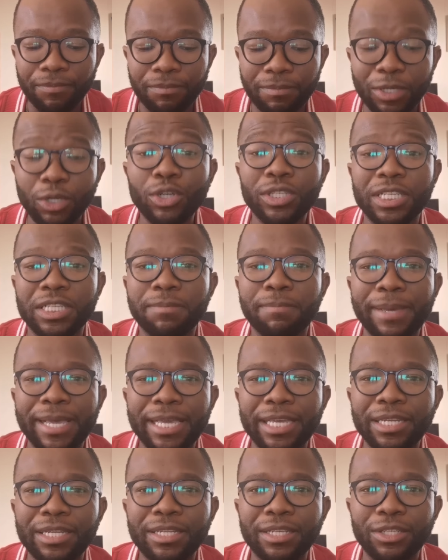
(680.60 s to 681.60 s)
because it's
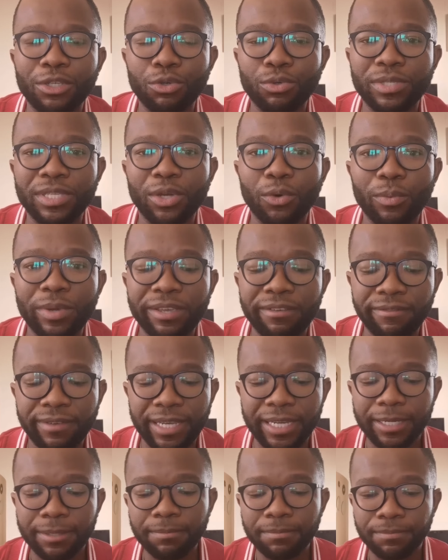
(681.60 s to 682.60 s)
made using
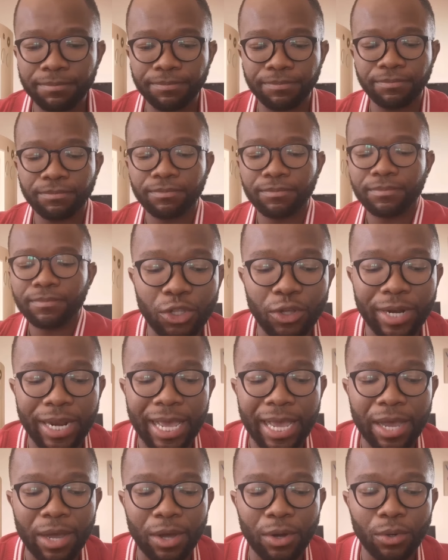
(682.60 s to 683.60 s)
weaving, based on
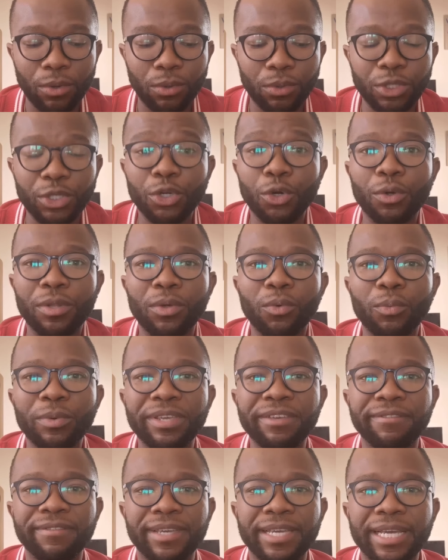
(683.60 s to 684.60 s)
how, you know, the
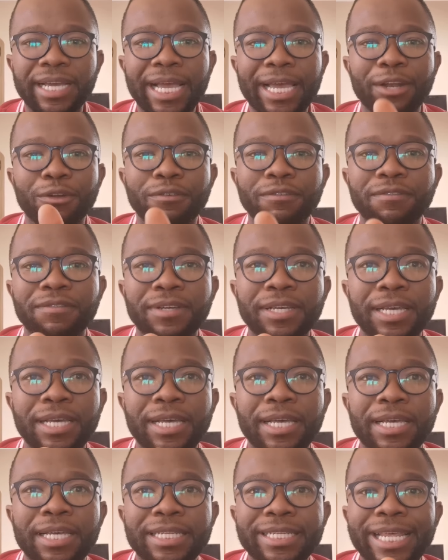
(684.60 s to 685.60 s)
weaving kind of
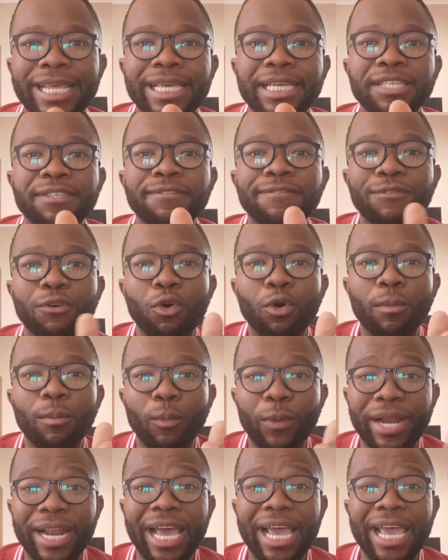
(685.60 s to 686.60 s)
takes
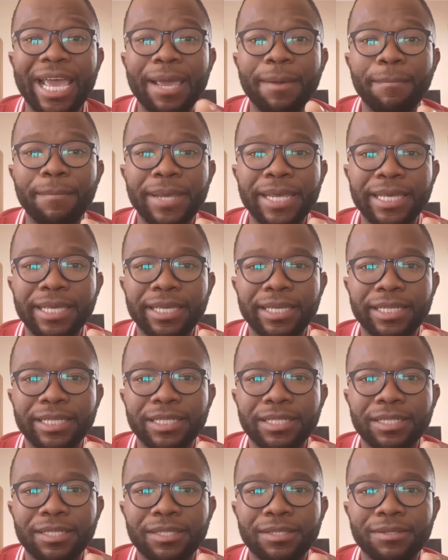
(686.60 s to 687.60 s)
form when I am making
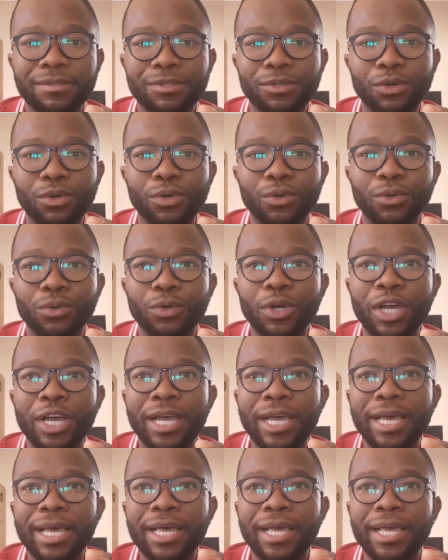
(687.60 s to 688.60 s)
it. So
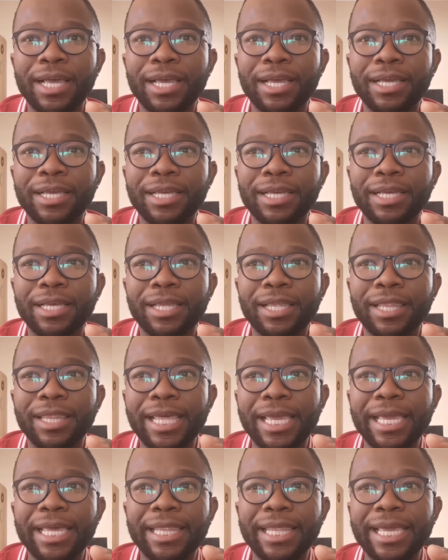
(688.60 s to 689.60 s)

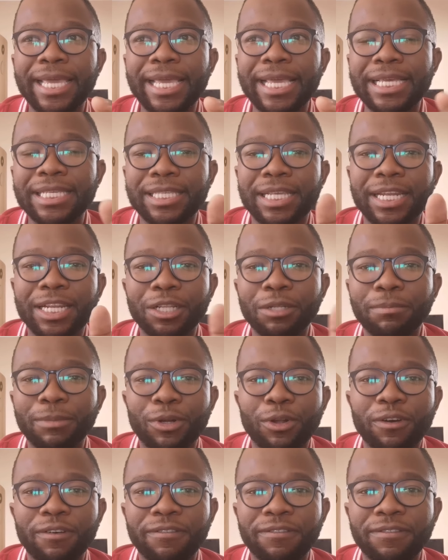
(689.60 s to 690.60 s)
there is a little
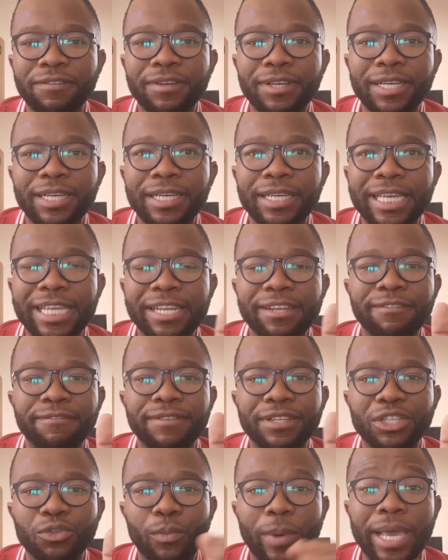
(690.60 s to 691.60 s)
bit of
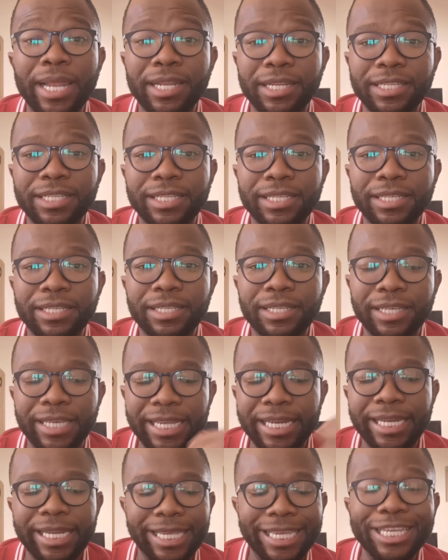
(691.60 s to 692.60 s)
individuality
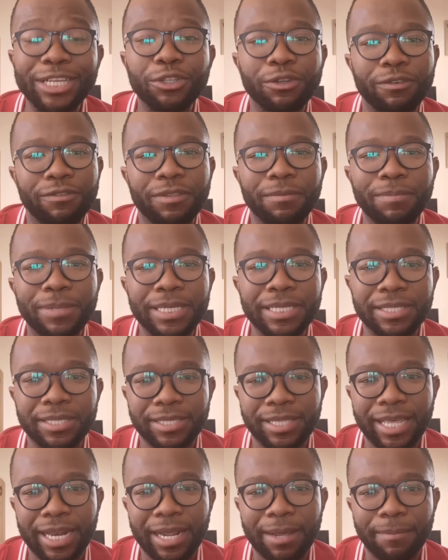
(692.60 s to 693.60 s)
in each of the
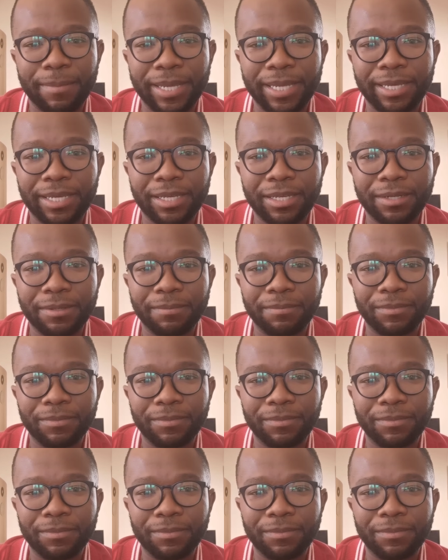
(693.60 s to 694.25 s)
pieces that I make,